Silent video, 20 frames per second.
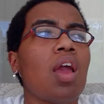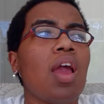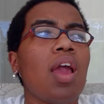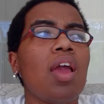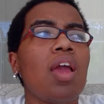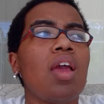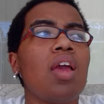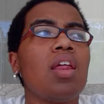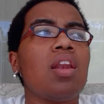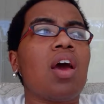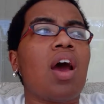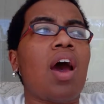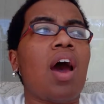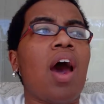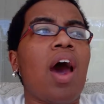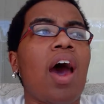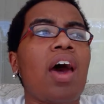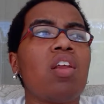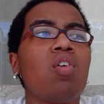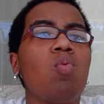and
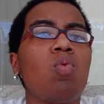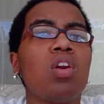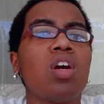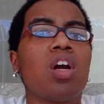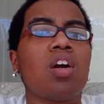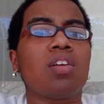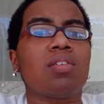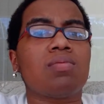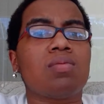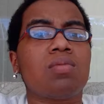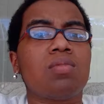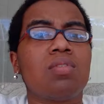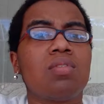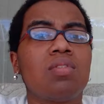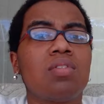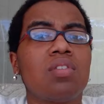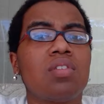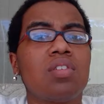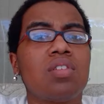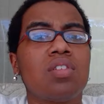I don't want to
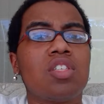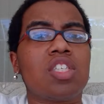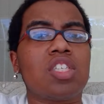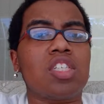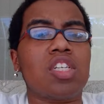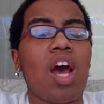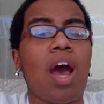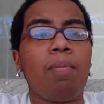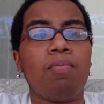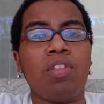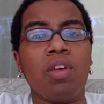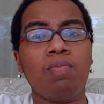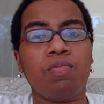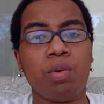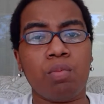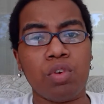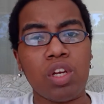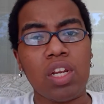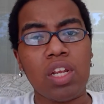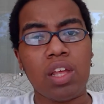stop them
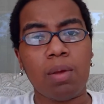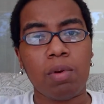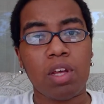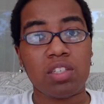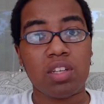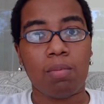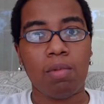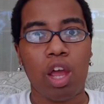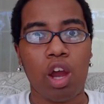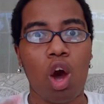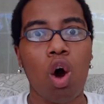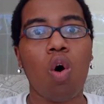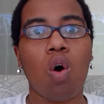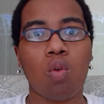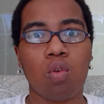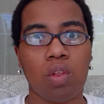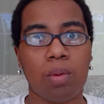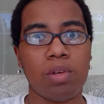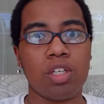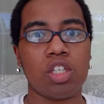from reading it because I'm like,
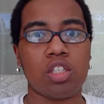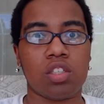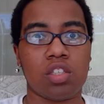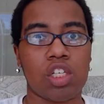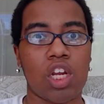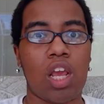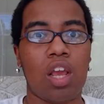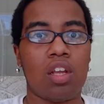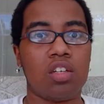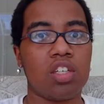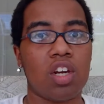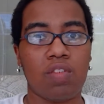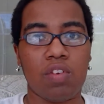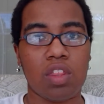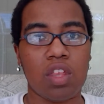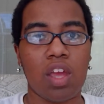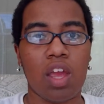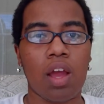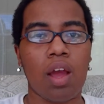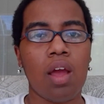oh, let me just change
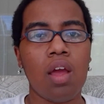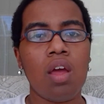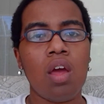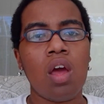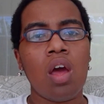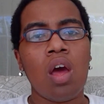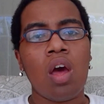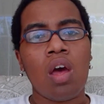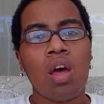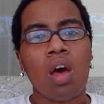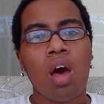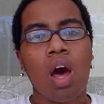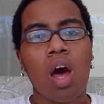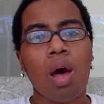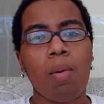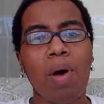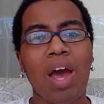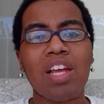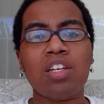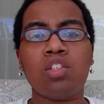everything
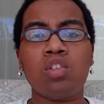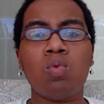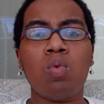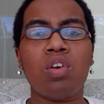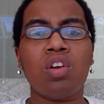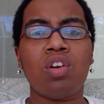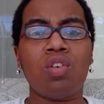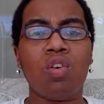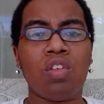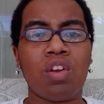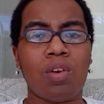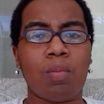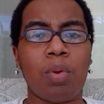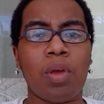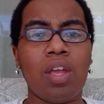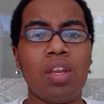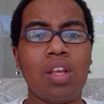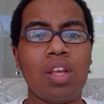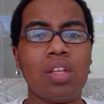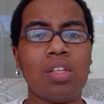um, I do want to know their
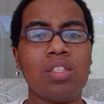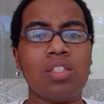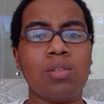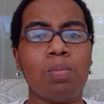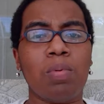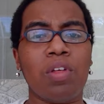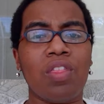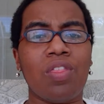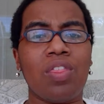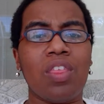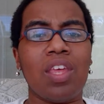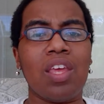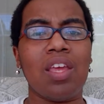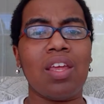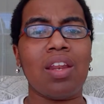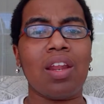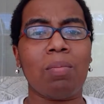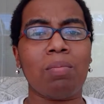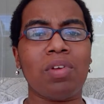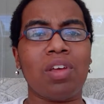opinions, but
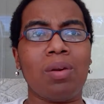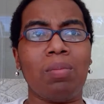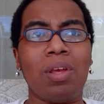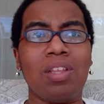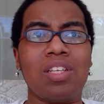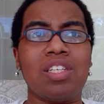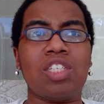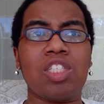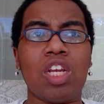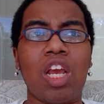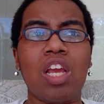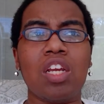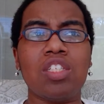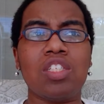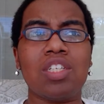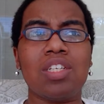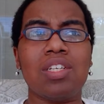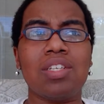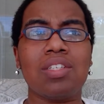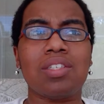then I'm gonna make these
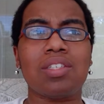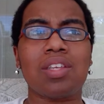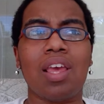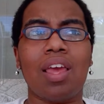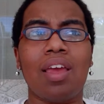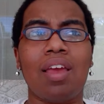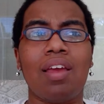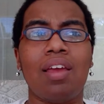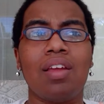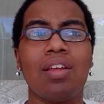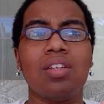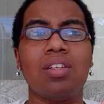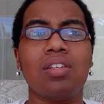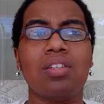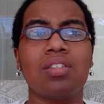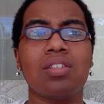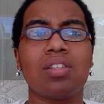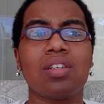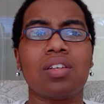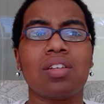changes,
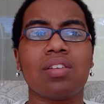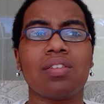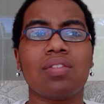and